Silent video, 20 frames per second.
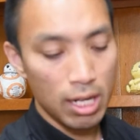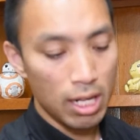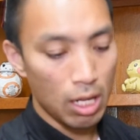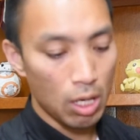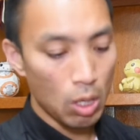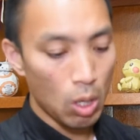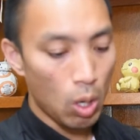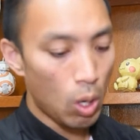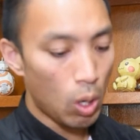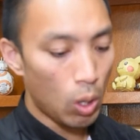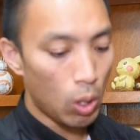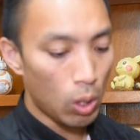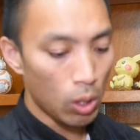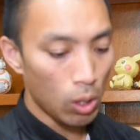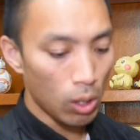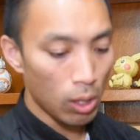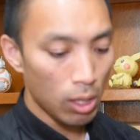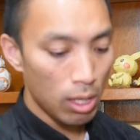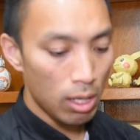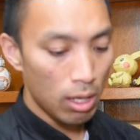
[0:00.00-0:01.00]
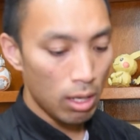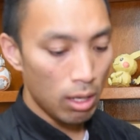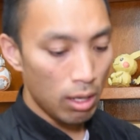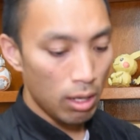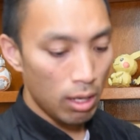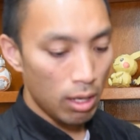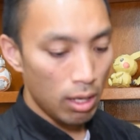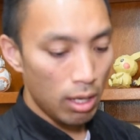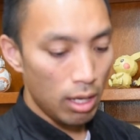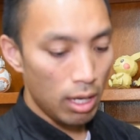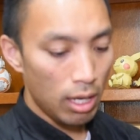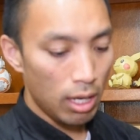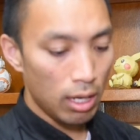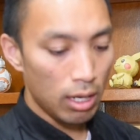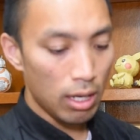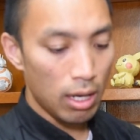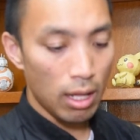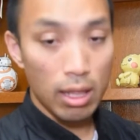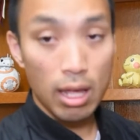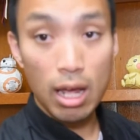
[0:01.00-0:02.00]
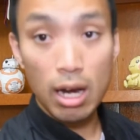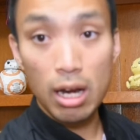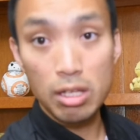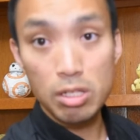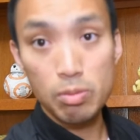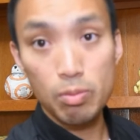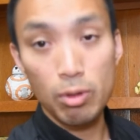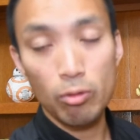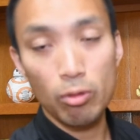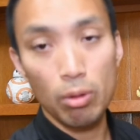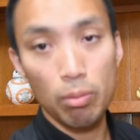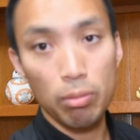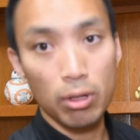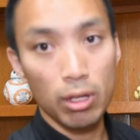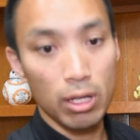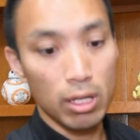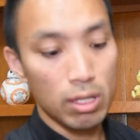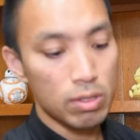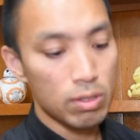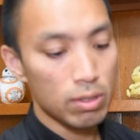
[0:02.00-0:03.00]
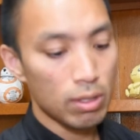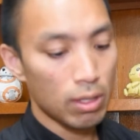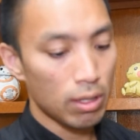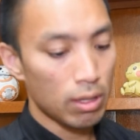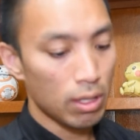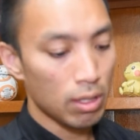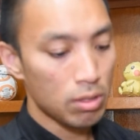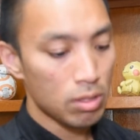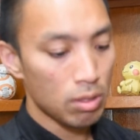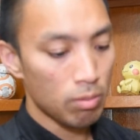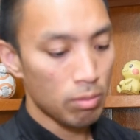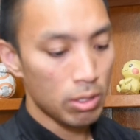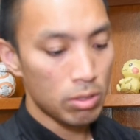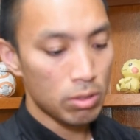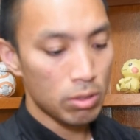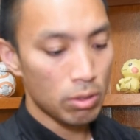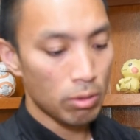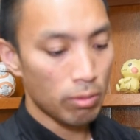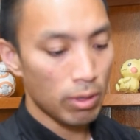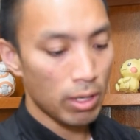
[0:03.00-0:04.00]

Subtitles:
Anne Hall, and that has been replaced thanks to Mr.